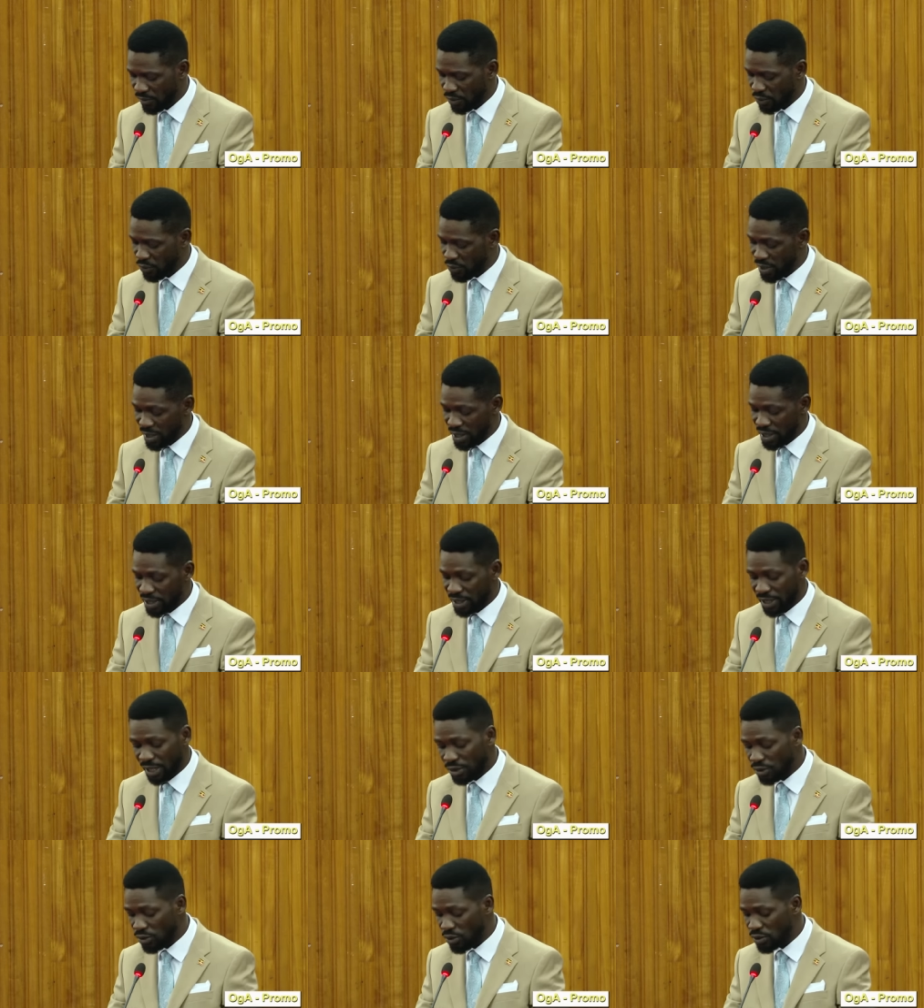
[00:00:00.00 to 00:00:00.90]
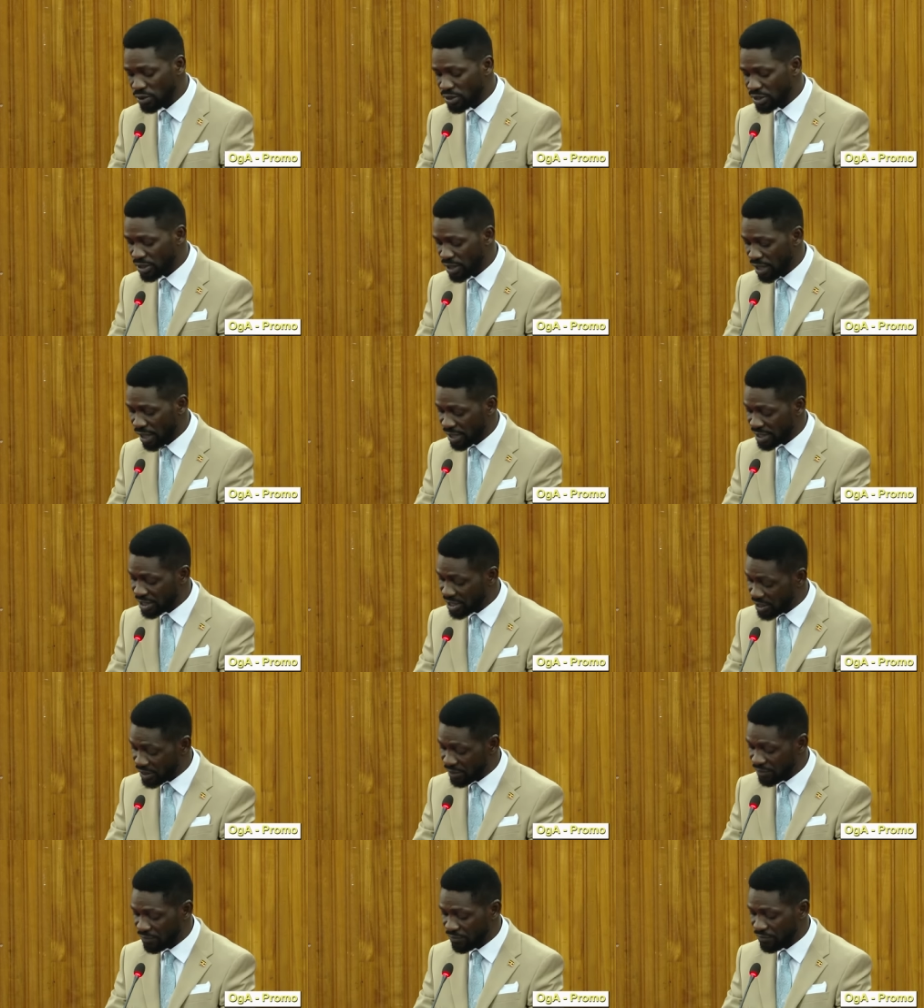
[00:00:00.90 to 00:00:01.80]
We cannot
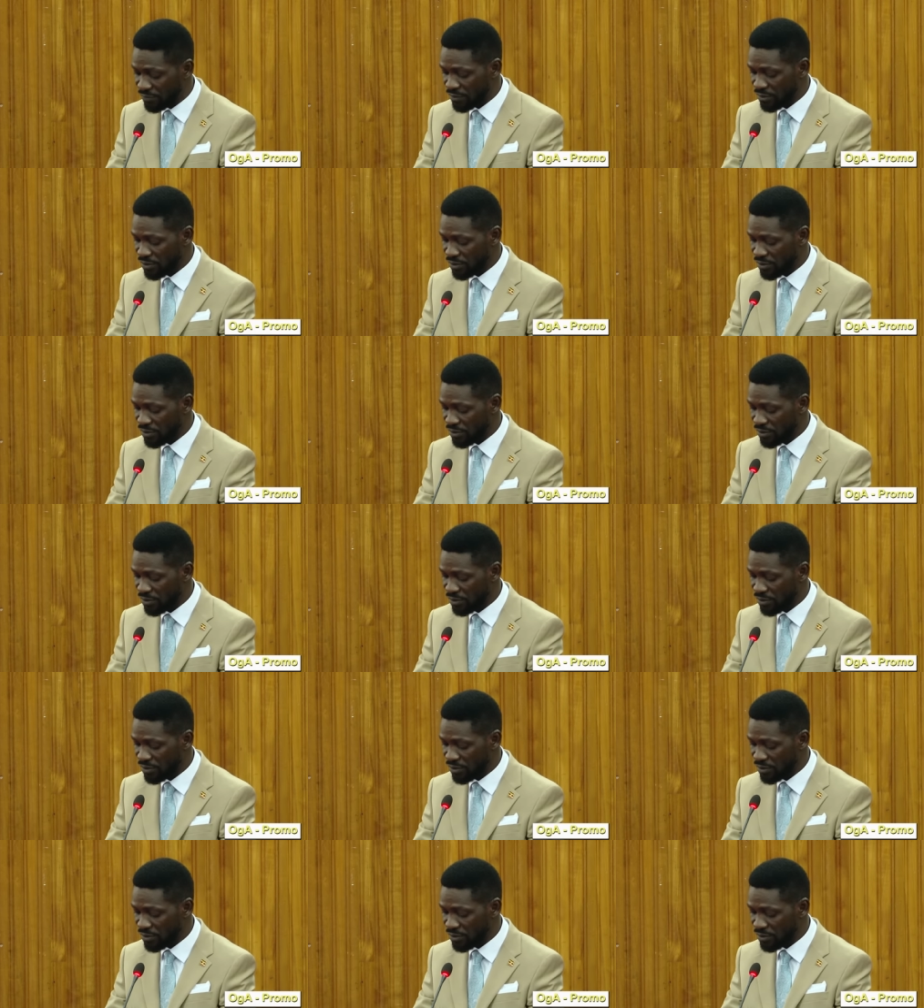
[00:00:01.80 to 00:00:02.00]
achieve